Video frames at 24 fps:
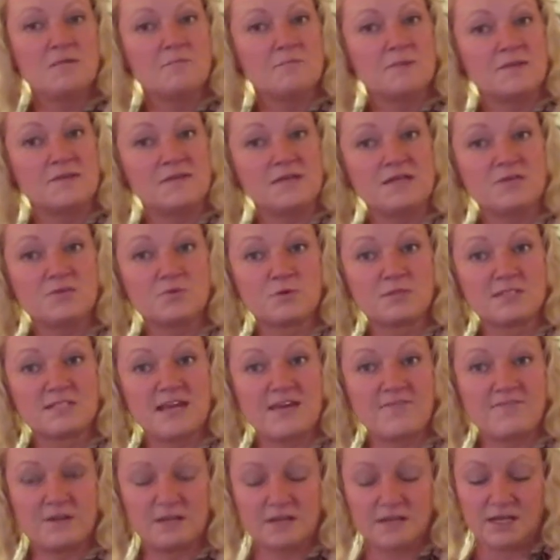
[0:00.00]
But these will
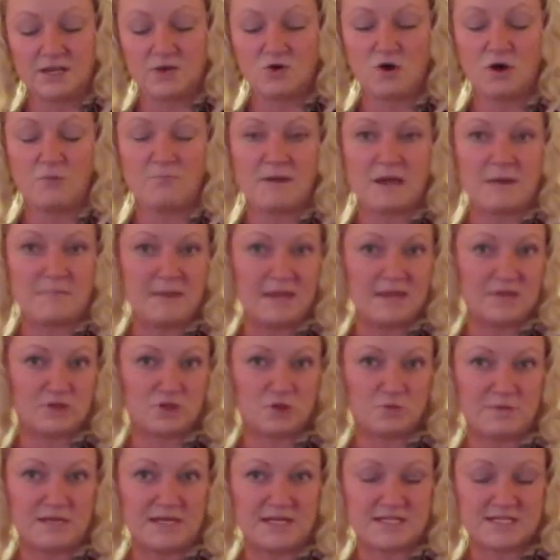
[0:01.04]
definitely go on my
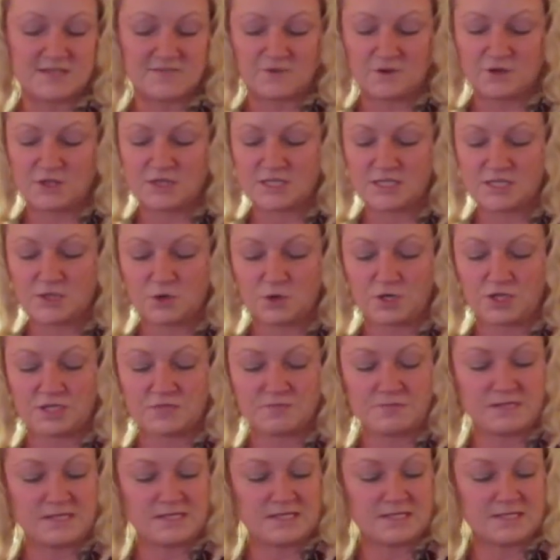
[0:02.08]
mantelpiece for this
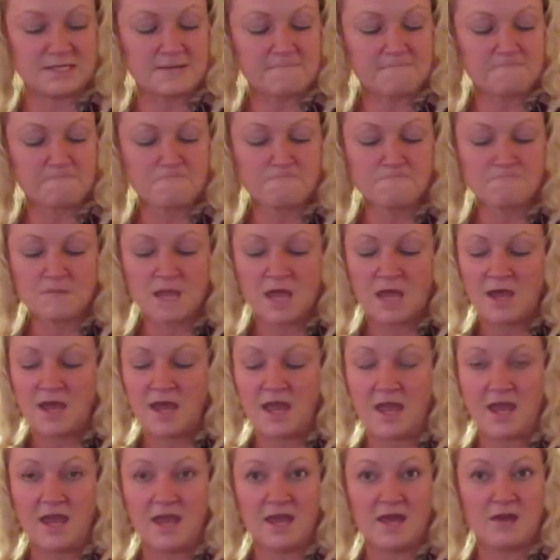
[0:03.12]
Christmas.
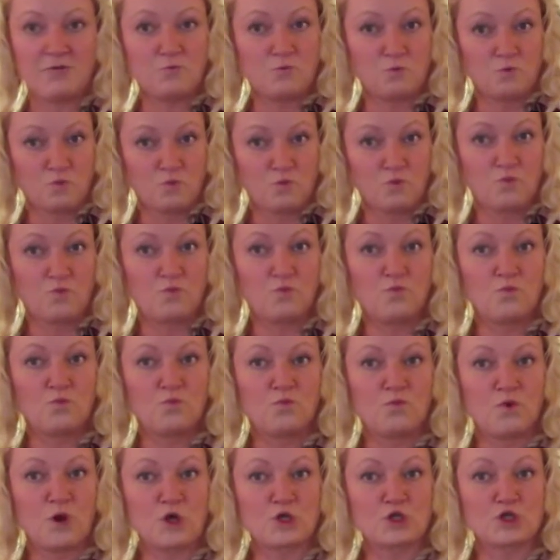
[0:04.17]
And
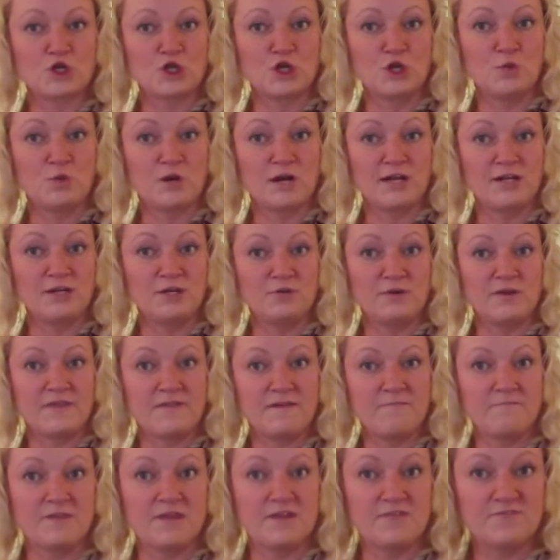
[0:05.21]
I'll show you what I do with
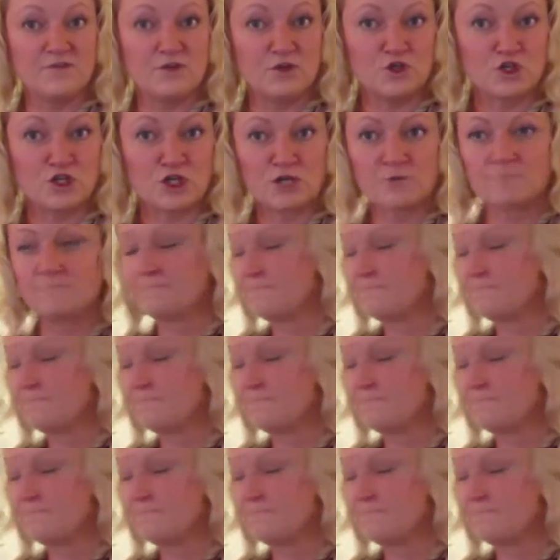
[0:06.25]
them in the future.